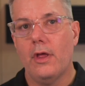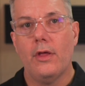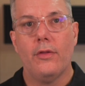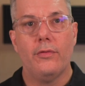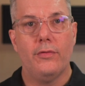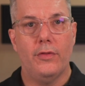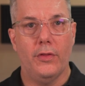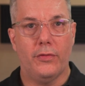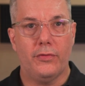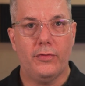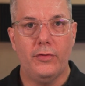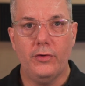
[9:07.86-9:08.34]

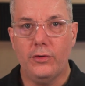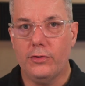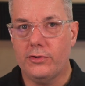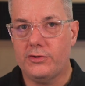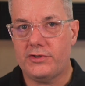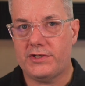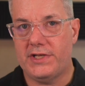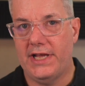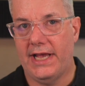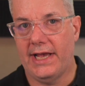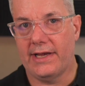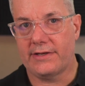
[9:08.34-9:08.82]
The
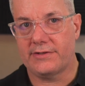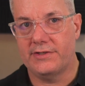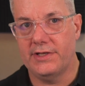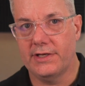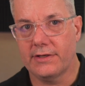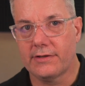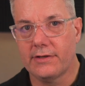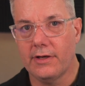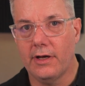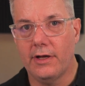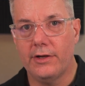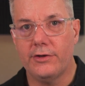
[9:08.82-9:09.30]
third
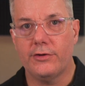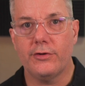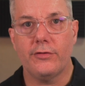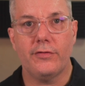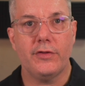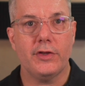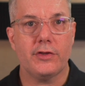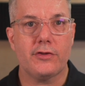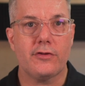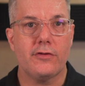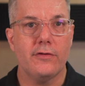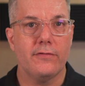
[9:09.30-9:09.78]
tactic under
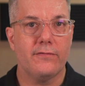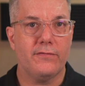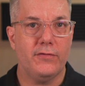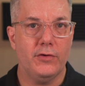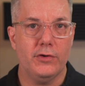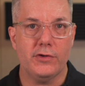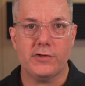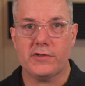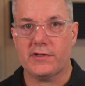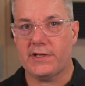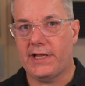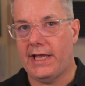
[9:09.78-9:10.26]
this
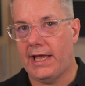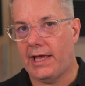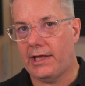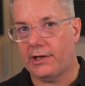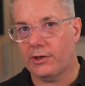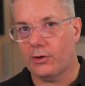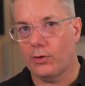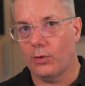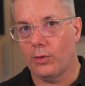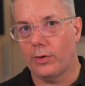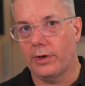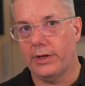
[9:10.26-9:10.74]
first
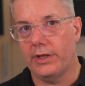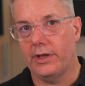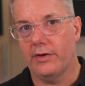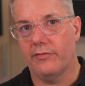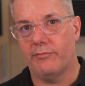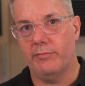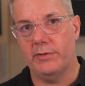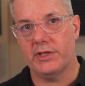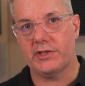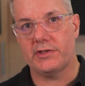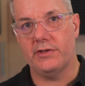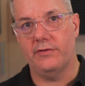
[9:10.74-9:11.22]
category
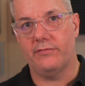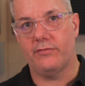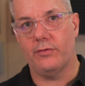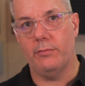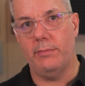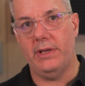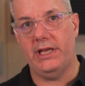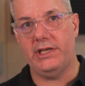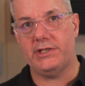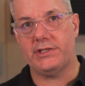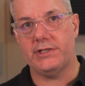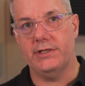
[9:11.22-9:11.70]
of
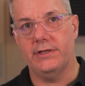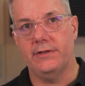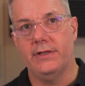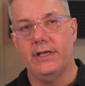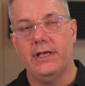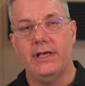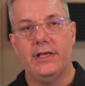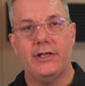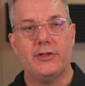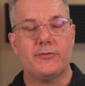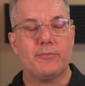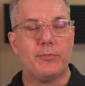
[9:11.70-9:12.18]
misinformation
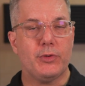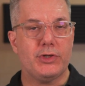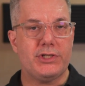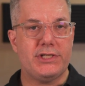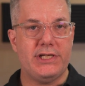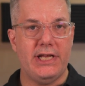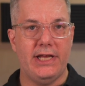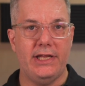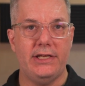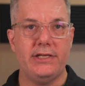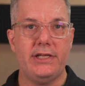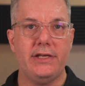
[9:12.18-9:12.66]
is
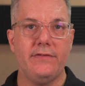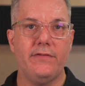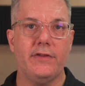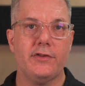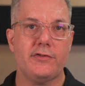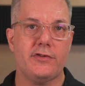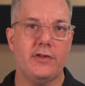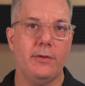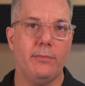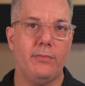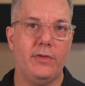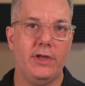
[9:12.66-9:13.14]
pretending
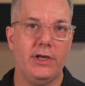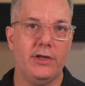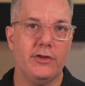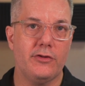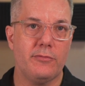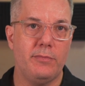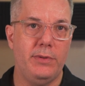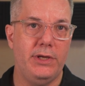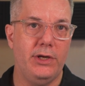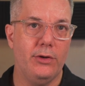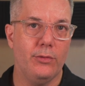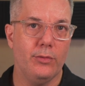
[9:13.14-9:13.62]
that something
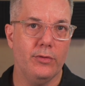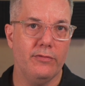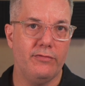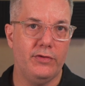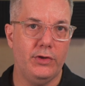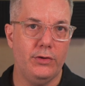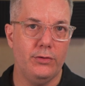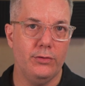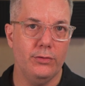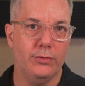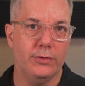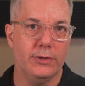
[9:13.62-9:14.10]
is
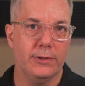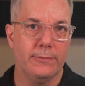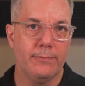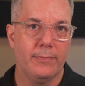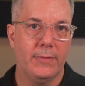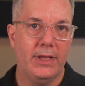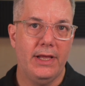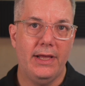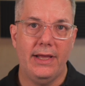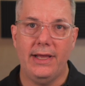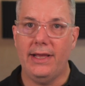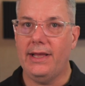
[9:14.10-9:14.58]
peer-reviewed
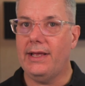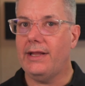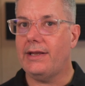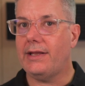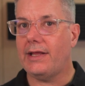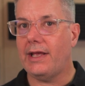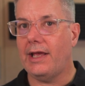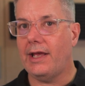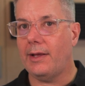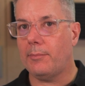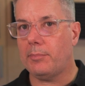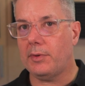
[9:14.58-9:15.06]
and
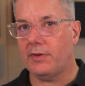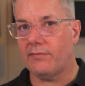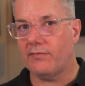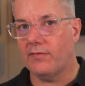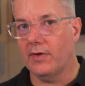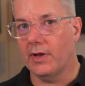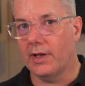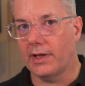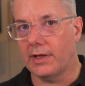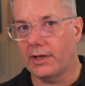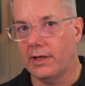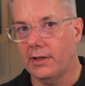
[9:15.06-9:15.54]

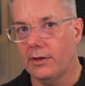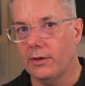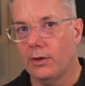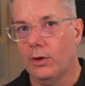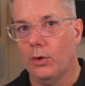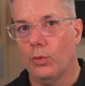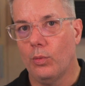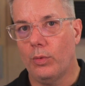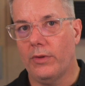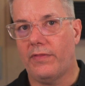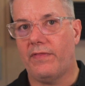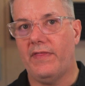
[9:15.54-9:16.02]
amplifying it
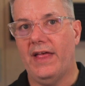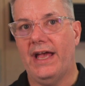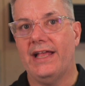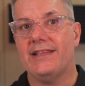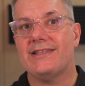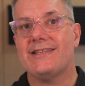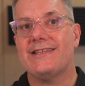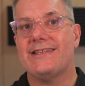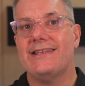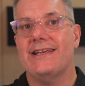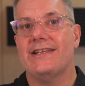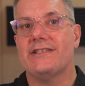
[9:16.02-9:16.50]
with
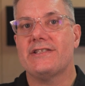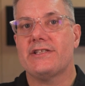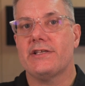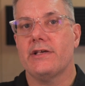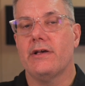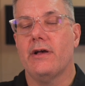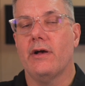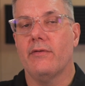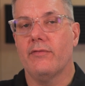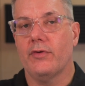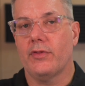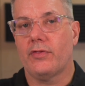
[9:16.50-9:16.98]
that sense
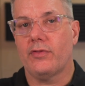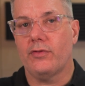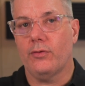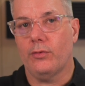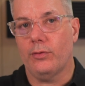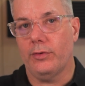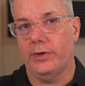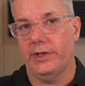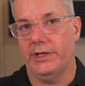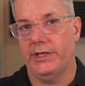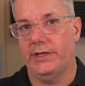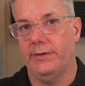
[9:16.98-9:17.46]
of
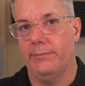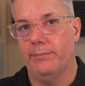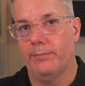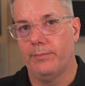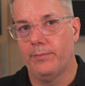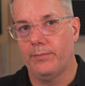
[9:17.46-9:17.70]
authority.